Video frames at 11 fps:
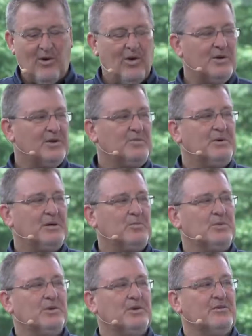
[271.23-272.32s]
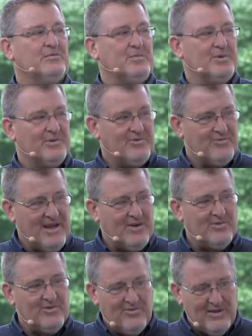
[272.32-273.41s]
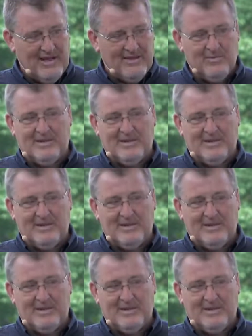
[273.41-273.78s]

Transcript: all the people of profound faith,